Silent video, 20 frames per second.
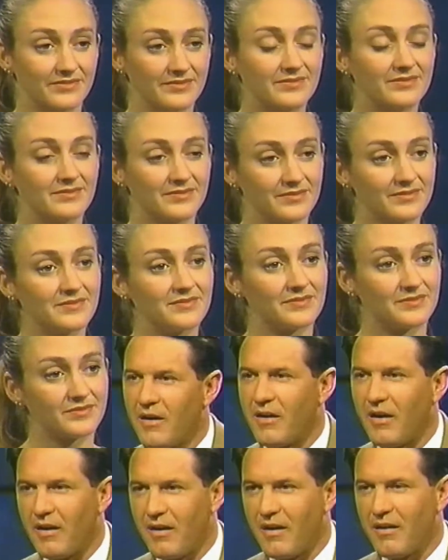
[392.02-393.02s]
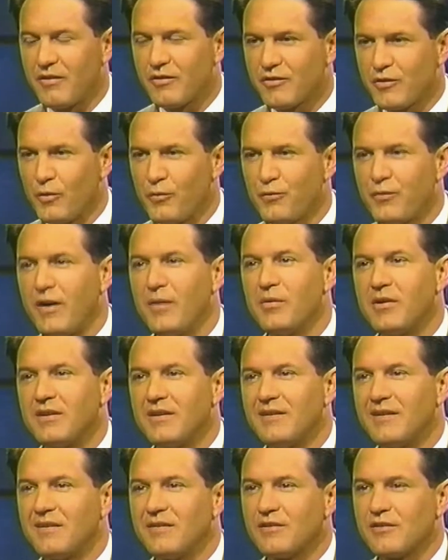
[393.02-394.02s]
Yeah, so
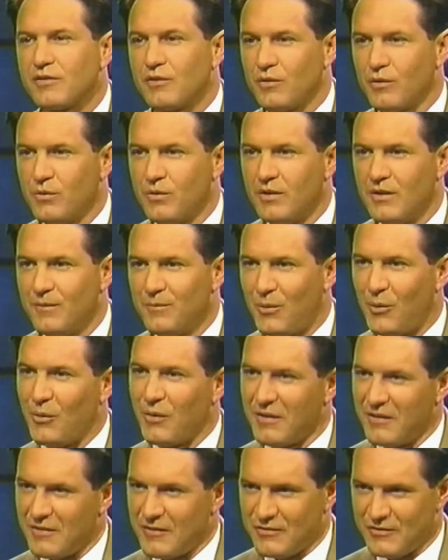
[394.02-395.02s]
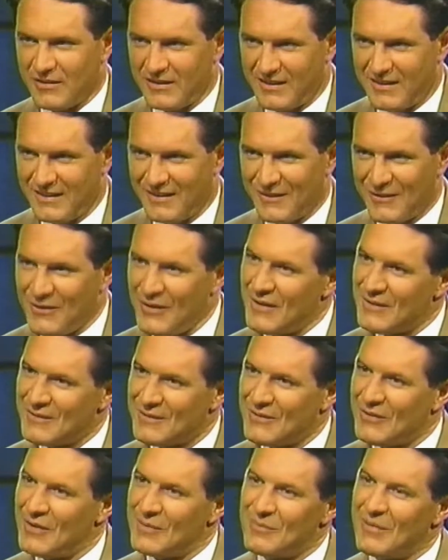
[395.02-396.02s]
feminine and so poised, that kind of
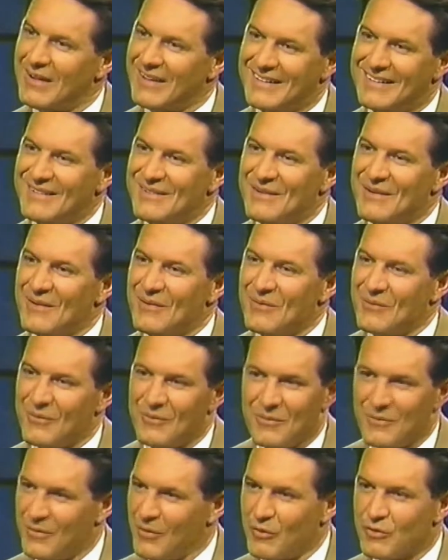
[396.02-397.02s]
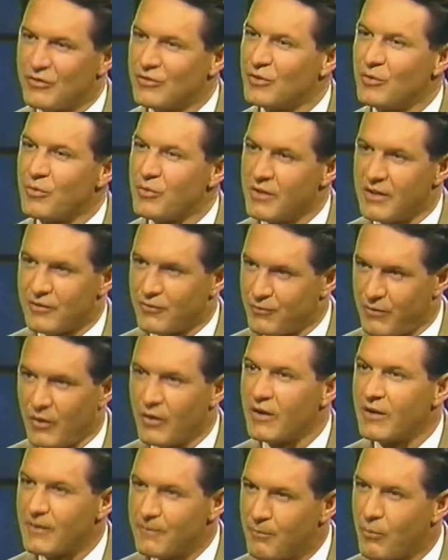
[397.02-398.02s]
caught my ear. Were those two things
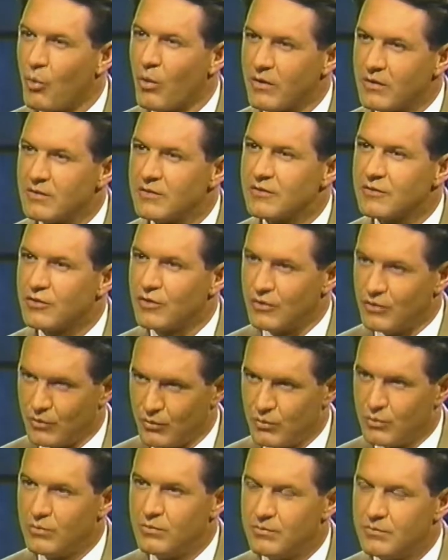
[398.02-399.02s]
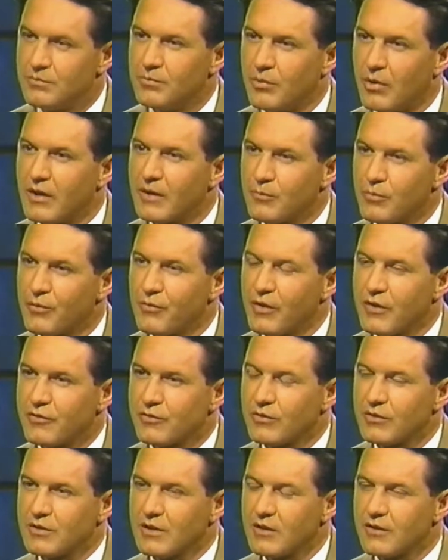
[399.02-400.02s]
very important to you playing
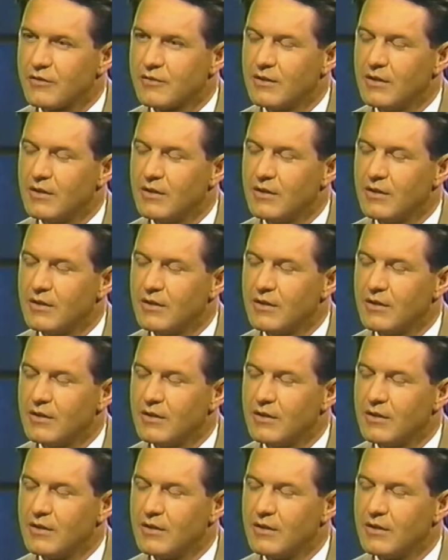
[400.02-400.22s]
professional tennis?